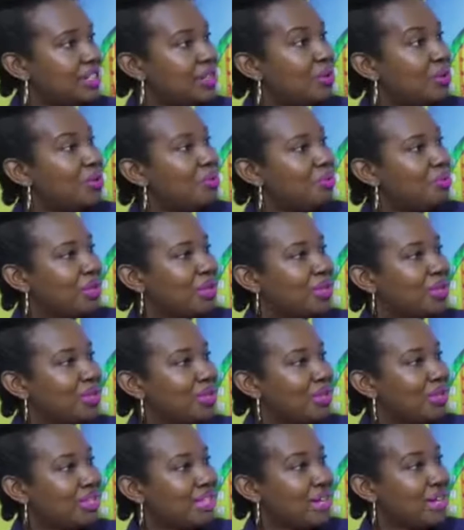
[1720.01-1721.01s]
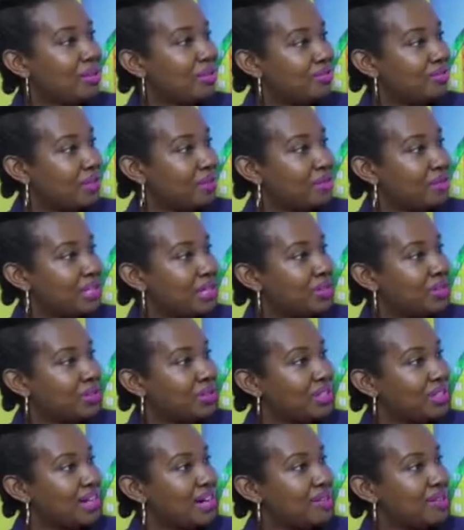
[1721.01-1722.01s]
to, because there are law firms that
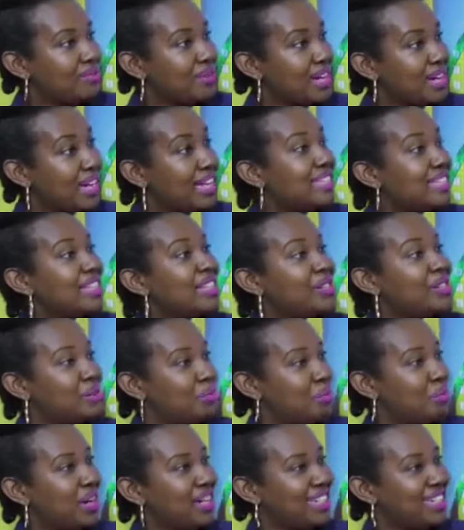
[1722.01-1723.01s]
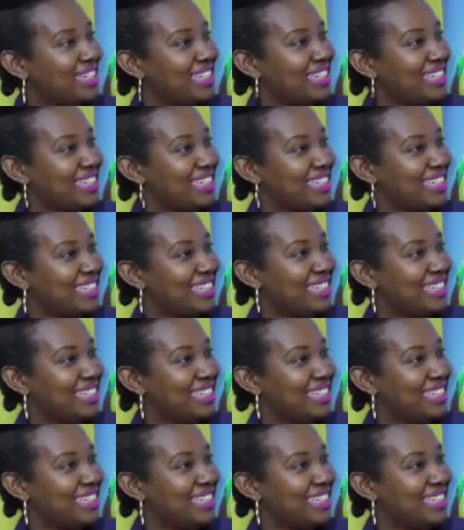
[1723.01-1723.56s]
don't have a license to practice.